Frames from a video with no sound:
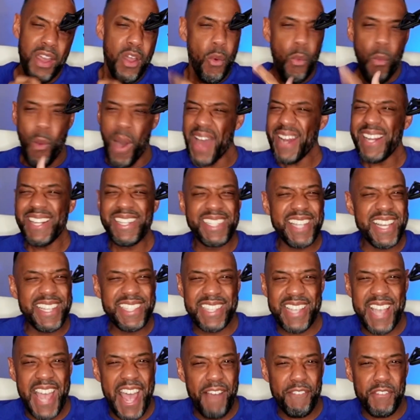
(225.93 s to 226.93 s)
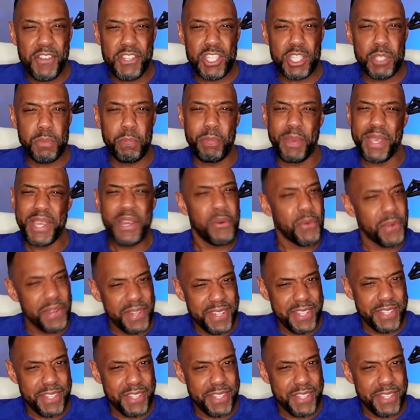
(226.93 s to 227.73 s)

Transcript: Why did Jason have a spear in this